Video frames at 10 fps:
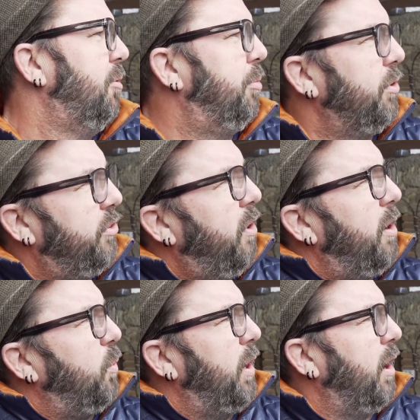But the
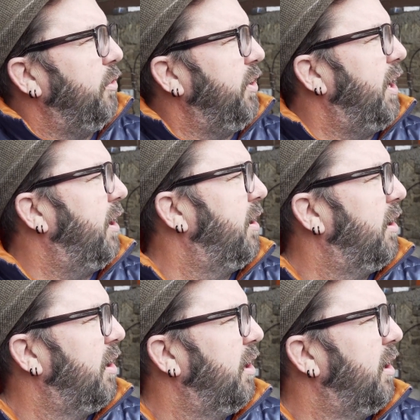side windows here,
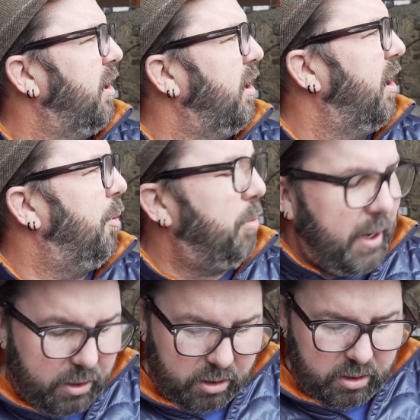I
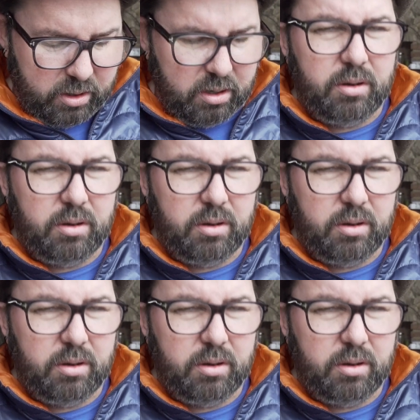plan on